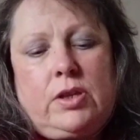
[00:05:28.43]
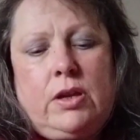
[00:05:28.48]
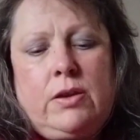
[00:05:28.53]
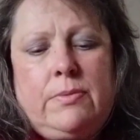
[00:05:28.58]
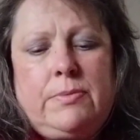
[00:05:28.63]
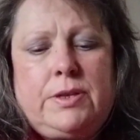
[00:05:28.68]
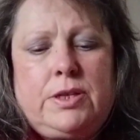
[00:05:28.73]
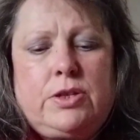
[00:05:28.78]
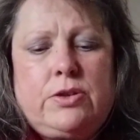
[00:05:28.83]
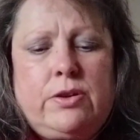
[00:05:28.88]

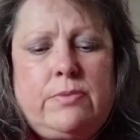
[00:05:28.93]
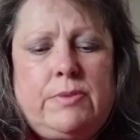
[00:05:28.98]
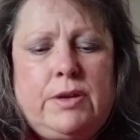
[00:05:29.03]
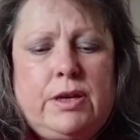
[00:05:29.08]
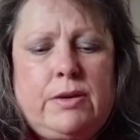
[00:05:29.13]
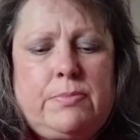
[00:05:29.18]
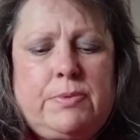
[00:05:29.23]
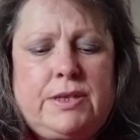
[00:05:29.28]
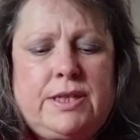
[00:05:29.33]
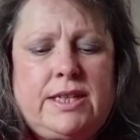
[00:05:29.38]
I'm enjoying my
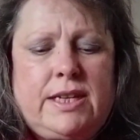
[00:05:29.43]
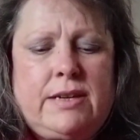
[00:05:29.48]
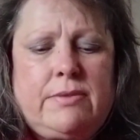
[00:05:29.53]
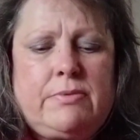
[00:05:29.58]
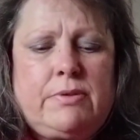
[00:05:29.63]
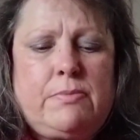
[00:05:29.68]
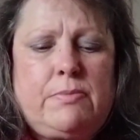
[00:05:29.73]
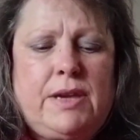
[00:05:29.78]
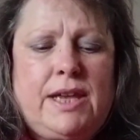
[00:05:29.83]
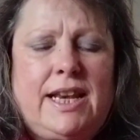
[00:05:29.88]
cup of tea.
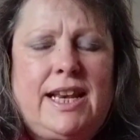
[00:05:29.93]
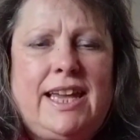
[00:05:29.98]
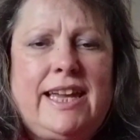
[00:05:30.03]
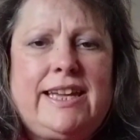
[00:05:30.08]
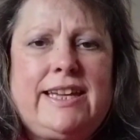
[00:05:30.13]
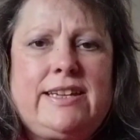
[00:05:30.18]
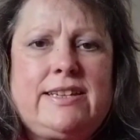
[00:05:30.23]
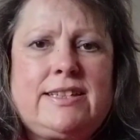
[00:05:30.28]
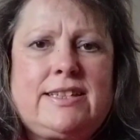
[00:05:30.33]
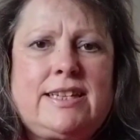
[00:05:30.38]
We're a bit
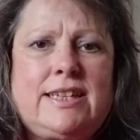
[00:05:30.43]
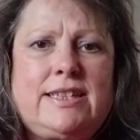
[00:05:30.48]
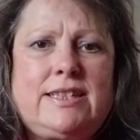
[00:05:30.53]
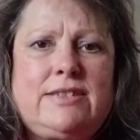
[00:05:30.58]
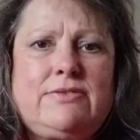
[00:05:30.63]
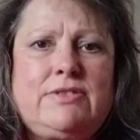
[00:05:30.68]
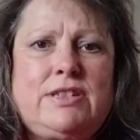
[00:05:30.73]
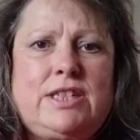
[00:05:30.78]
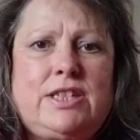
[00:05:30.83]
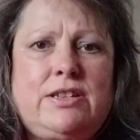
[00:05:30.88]
late because I had
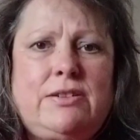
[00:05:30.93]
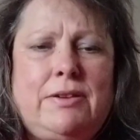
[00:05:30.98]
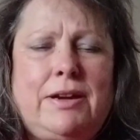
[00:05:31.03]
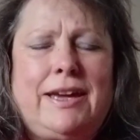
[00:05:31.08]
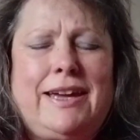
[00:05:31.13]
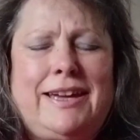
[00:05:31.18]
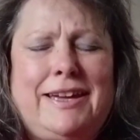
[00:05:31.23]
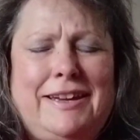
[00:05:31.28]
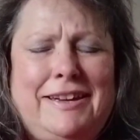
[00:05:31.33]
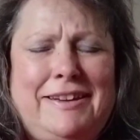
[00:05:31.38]
to redo it.